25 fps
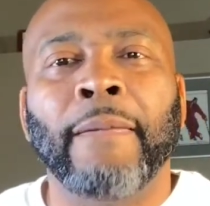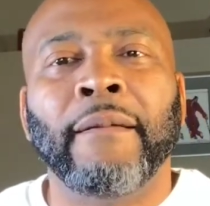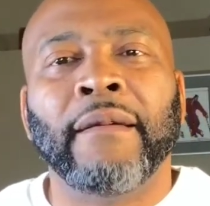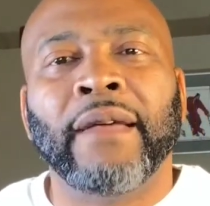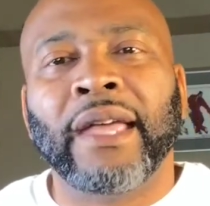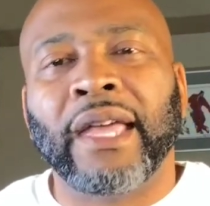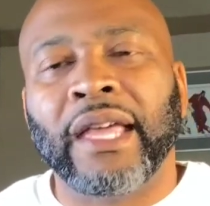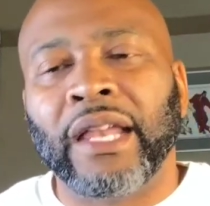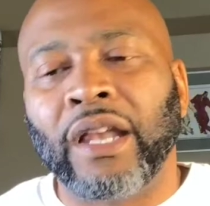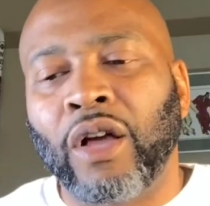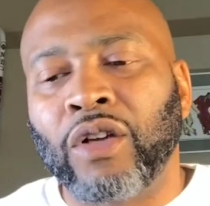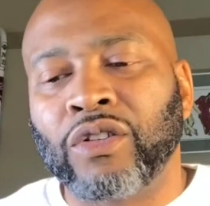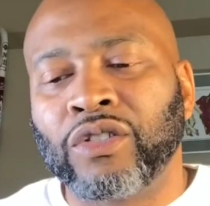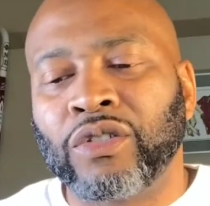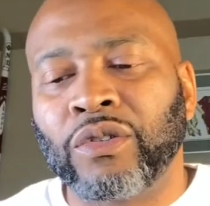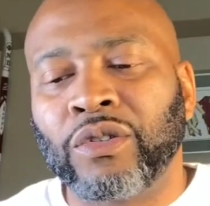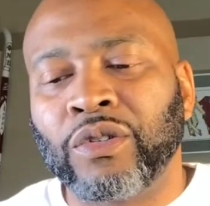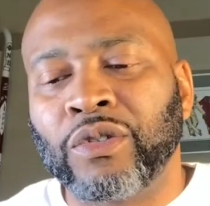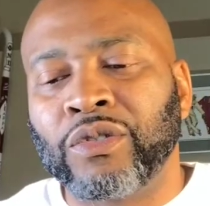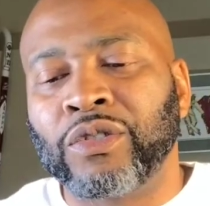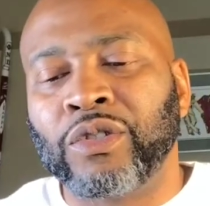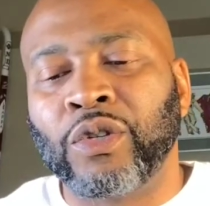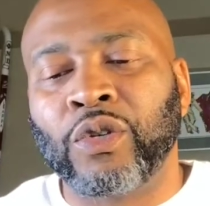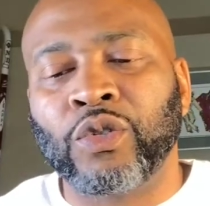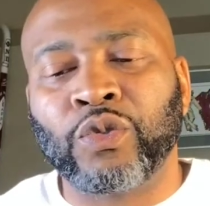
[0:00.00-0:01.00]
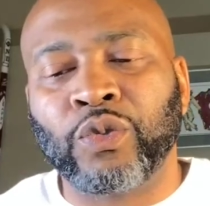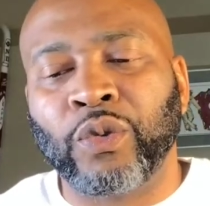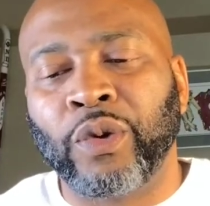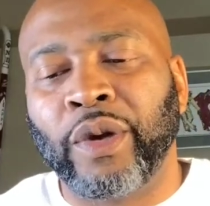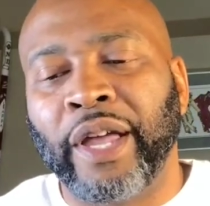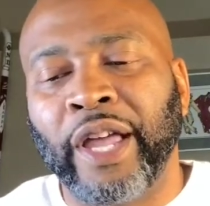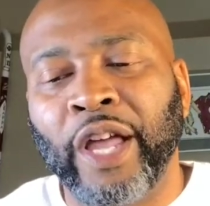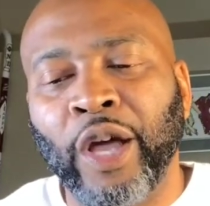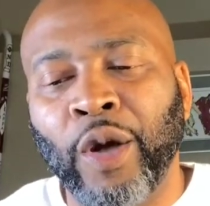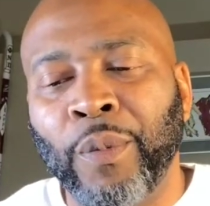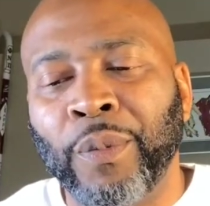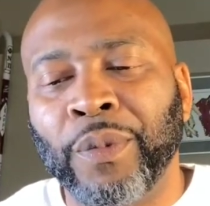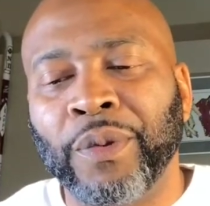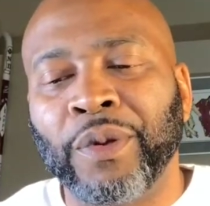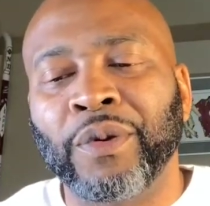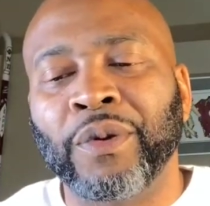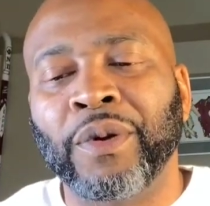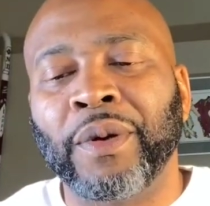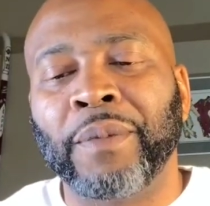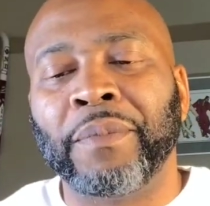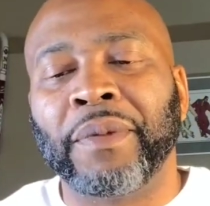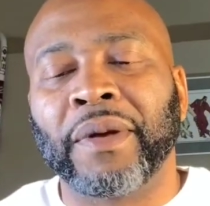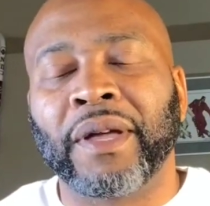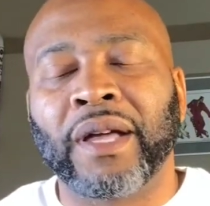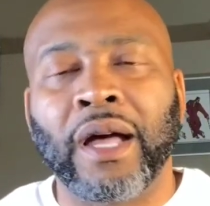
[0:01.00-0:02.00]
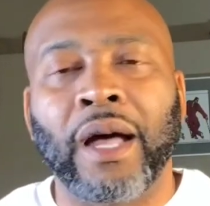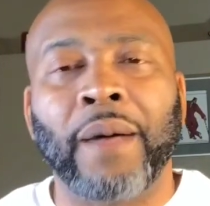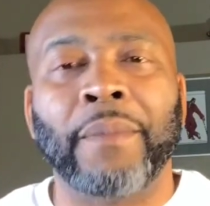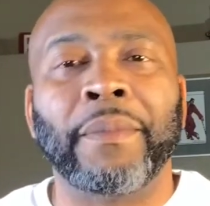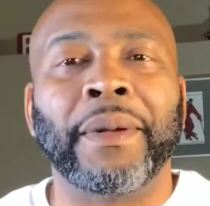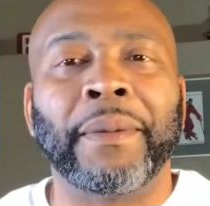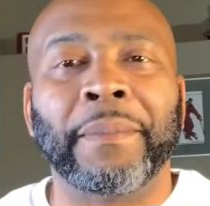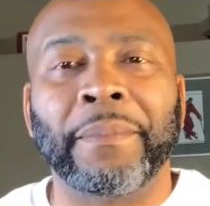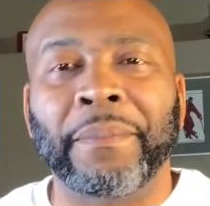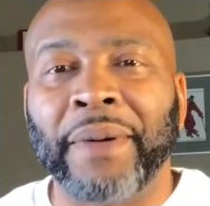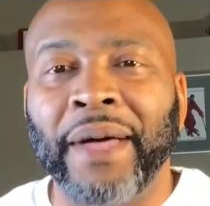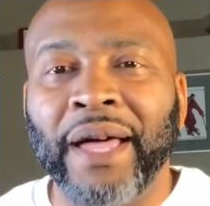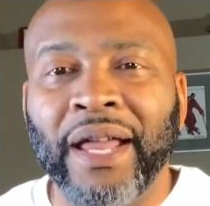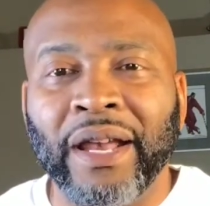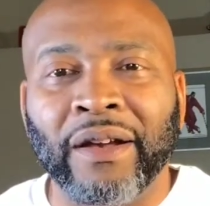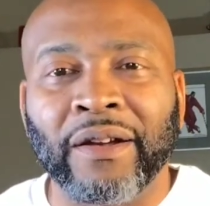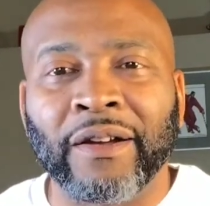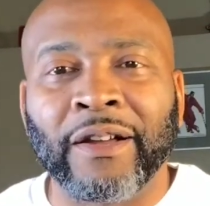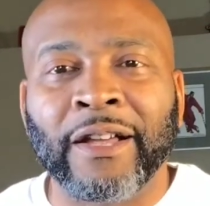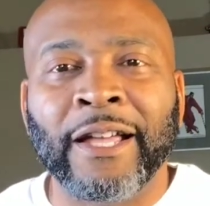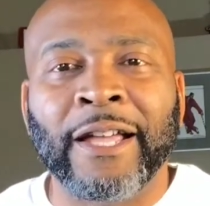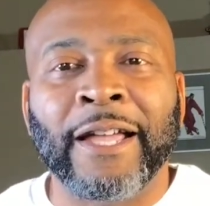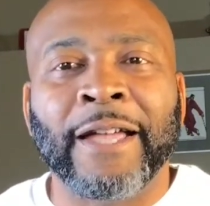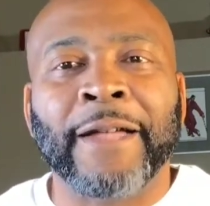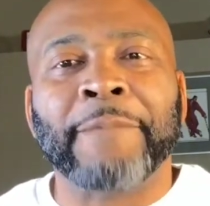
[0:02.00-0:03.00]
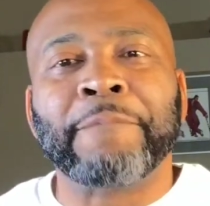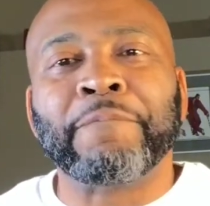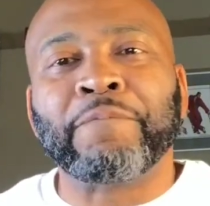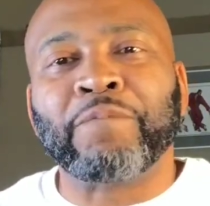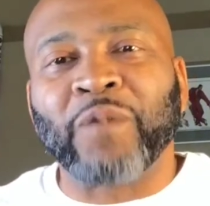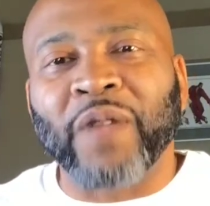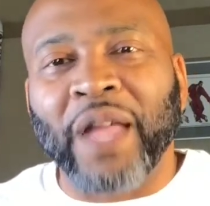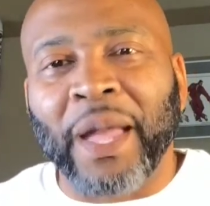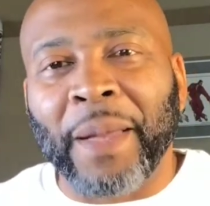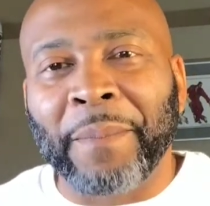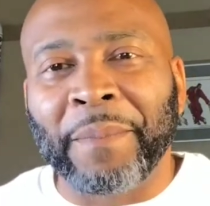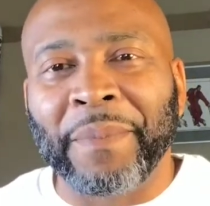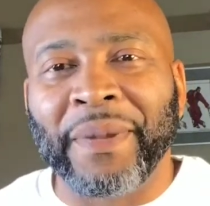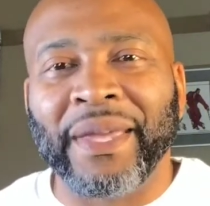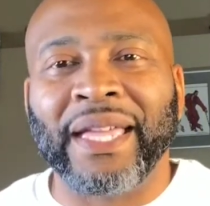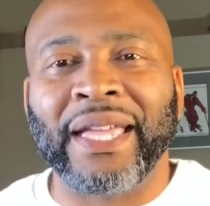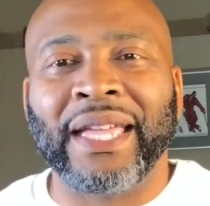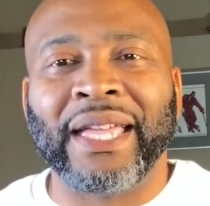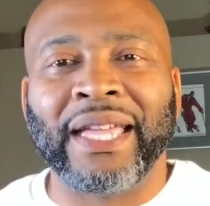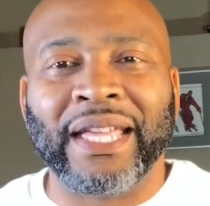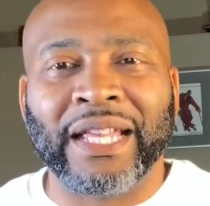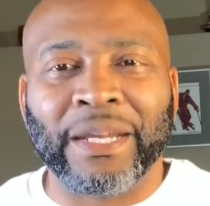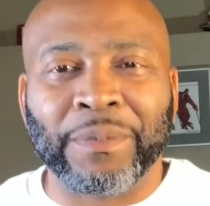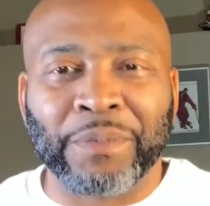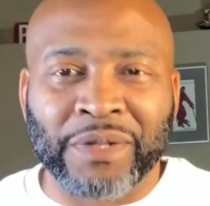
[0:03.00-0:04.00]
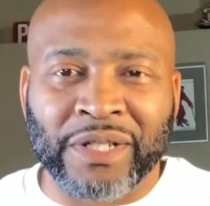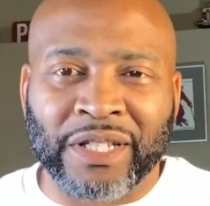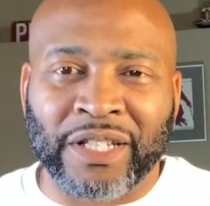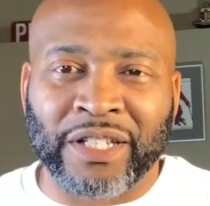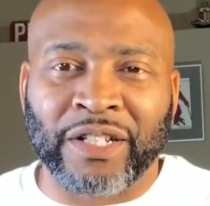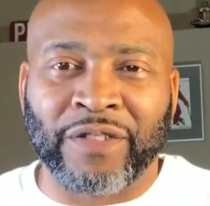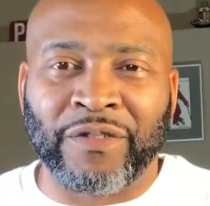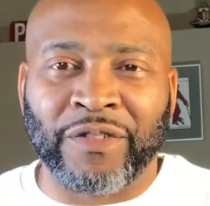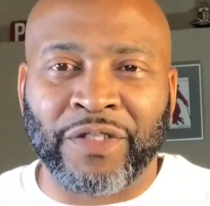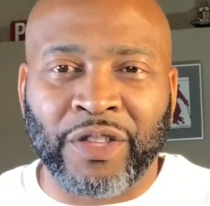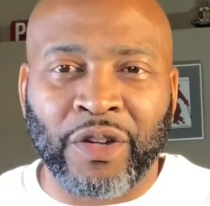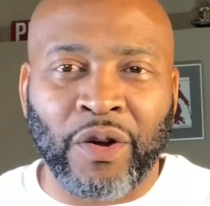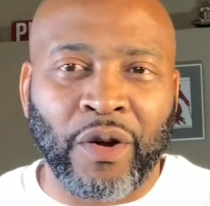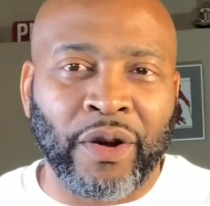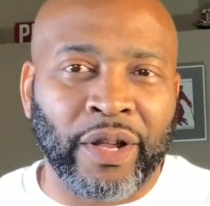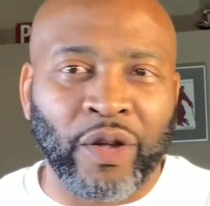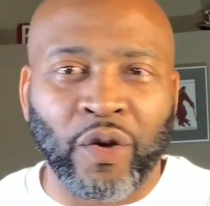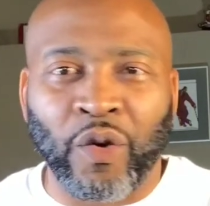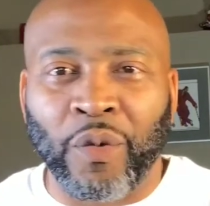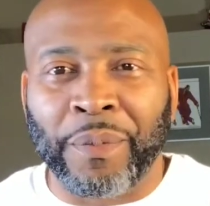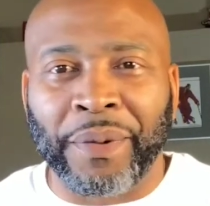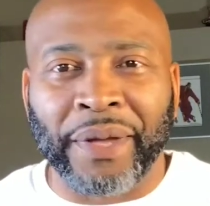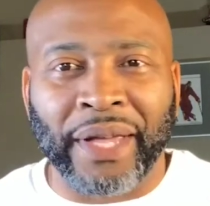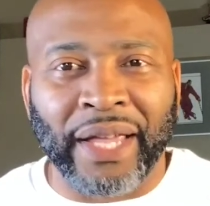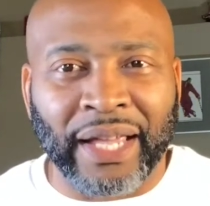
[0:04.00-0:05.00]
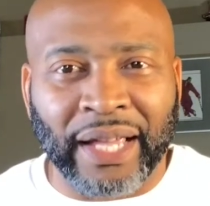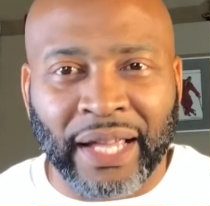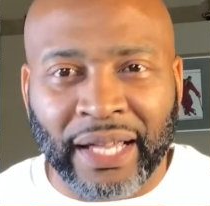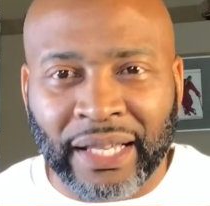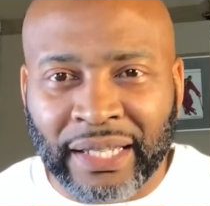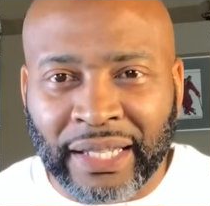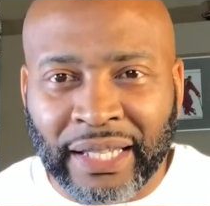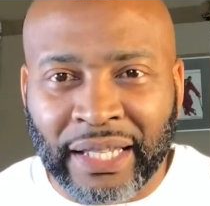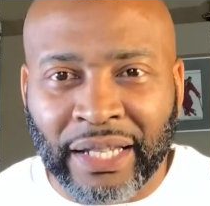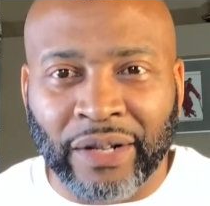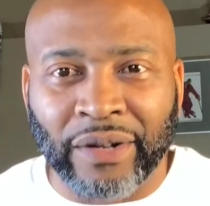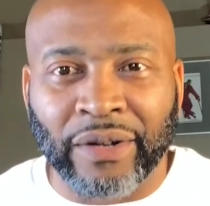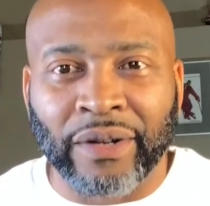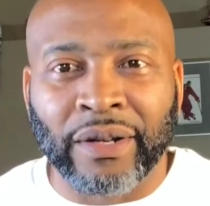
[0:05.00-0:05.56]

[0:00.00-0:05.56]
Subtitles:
And also those notes will help you in becoming better at being in a position of authority or being a leader.